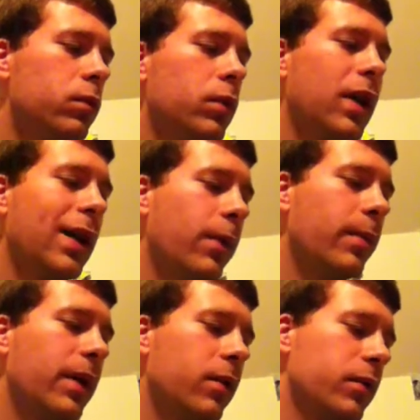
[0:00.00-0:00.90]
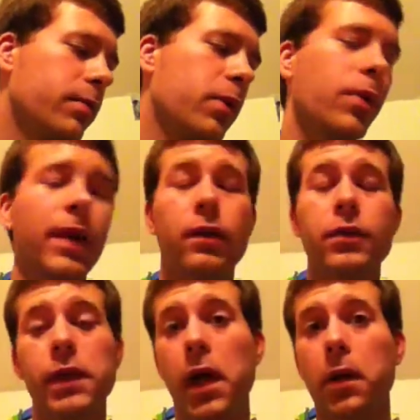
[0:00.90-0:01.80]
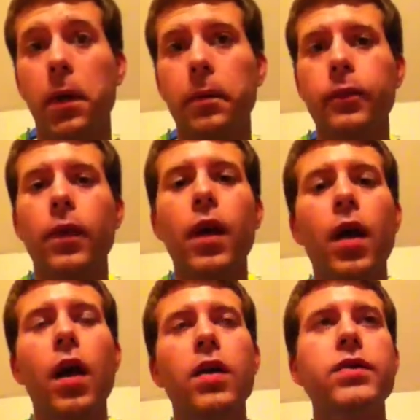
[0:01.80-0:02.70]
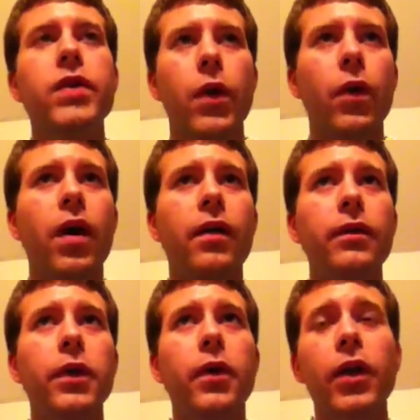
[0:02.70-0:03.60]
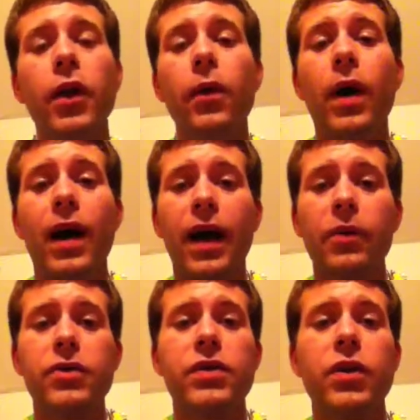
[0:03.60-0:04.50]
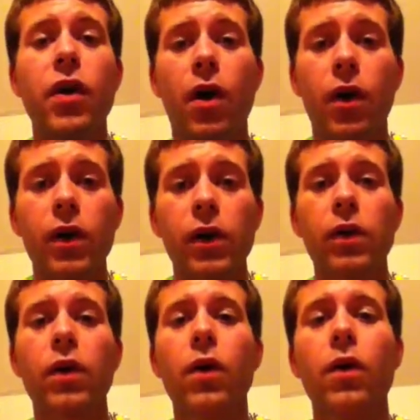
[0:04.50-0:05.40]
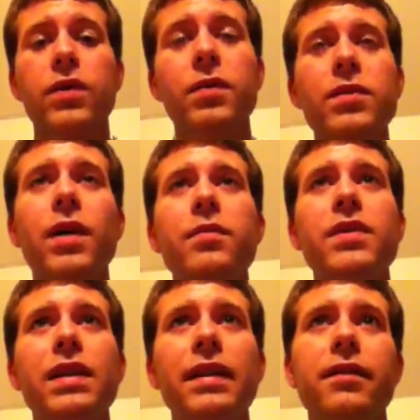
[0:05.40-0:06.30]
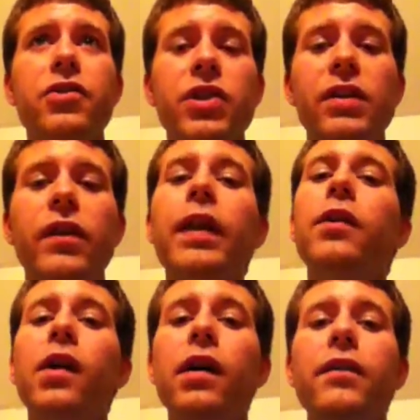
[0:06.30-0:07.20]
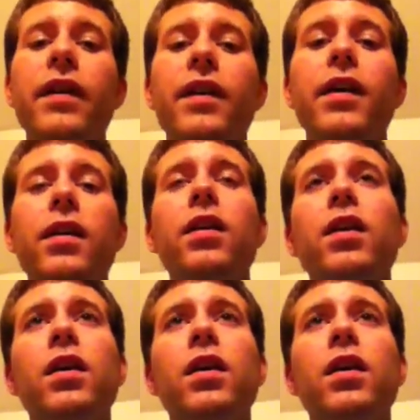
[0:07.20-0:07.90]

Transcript: Well, how about pronouns? I don't know. So, you already know I, which is jag. Or sometimes they leave the G on the end off, I think.